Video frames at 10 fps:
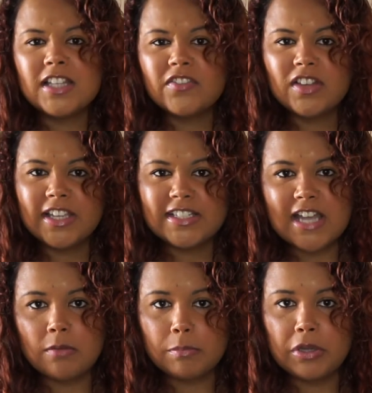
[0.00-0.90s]
leave a link
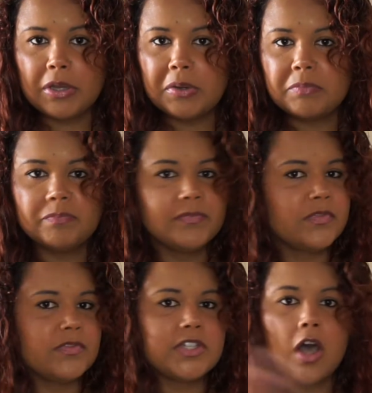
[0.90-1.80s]
down below
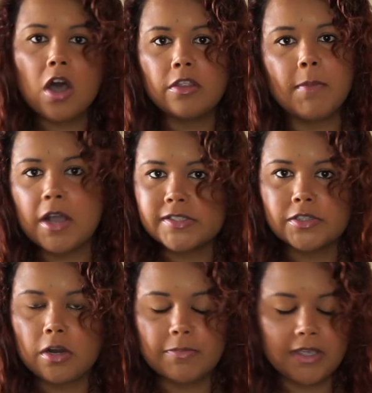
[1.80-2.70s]
to all the
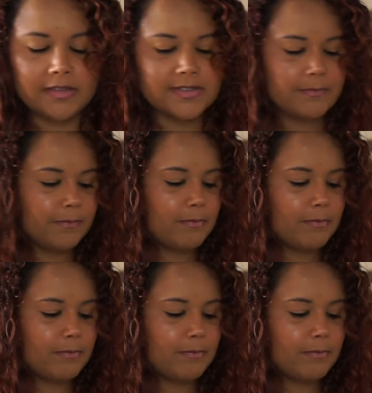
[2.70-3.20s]
BoxyCharm things.